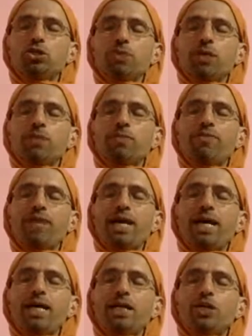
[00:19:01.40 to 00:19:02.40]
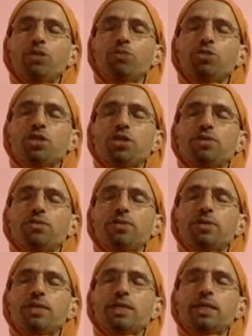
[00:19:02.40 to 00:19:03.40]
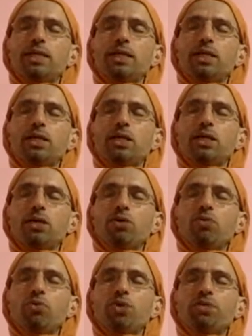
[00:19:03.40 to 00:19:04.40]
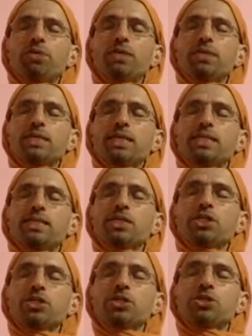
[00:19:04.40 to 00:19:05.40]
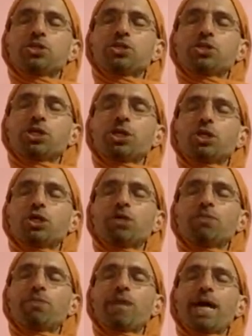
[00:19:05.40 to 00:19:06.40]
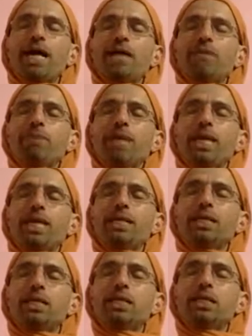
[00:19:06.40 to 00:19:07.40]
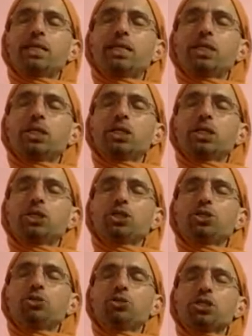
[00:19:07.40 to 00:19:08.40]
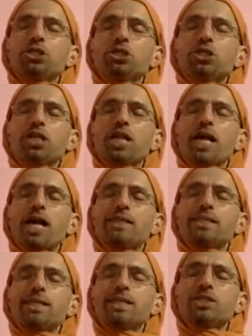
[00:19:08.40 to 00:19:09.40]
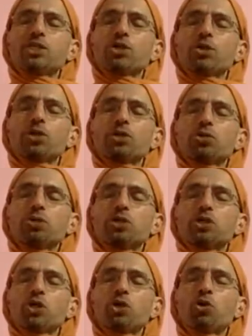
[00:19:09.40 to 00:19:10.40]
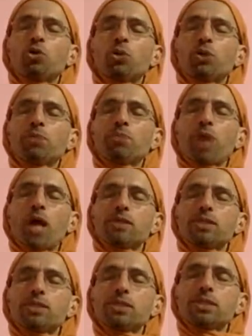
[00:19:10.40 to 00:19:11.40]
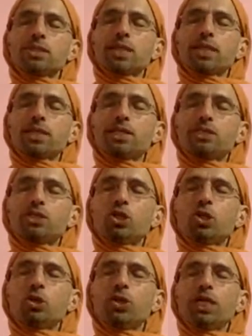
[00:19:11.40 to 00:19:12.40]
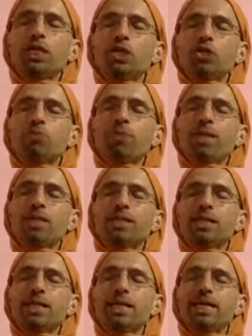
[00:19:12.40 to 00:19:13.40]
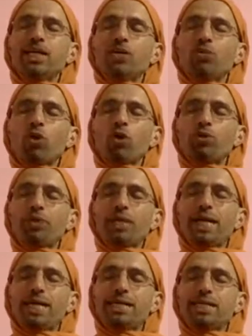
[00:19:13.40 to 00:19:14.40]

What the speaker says: become aware and observe. Whatever sensations, good, bad, pain, you just realize that it's going through its own process and there is no need to mentally get involved with that.